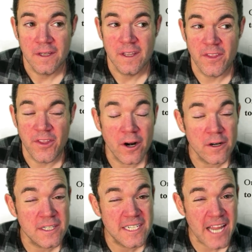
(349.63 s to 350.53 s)

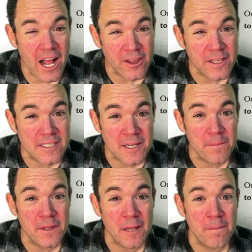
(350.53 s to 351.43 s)
They're telling
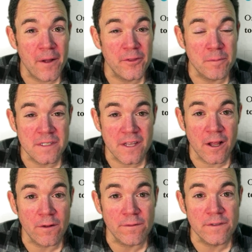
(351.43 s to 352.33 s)
something about
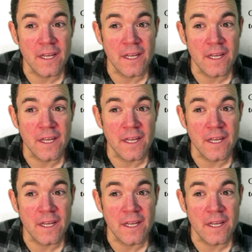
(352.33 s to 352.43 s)
themselves